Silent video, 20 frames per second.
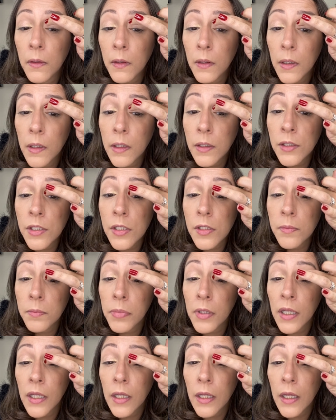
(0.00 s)
and just
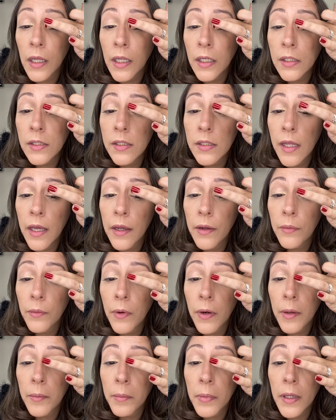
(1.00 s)
place that where I
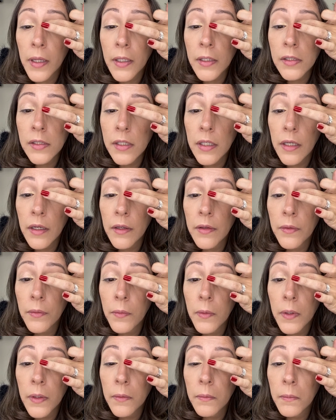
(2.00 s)
placed the other one,